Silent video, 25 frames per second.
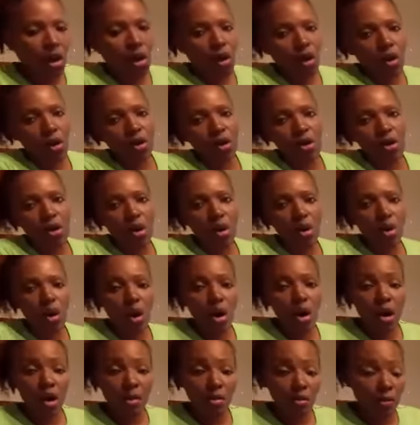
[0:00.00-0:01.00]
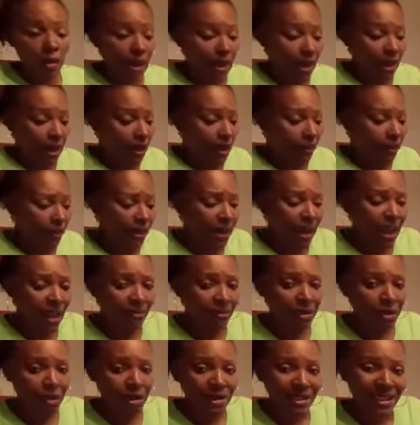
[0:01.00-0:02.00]
or you can go all the way up and have
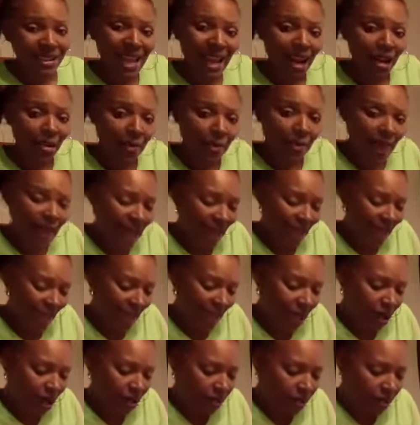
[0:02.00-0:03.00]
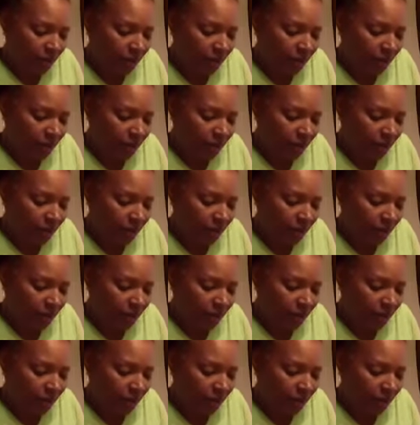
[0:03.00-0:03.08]
your entire back out.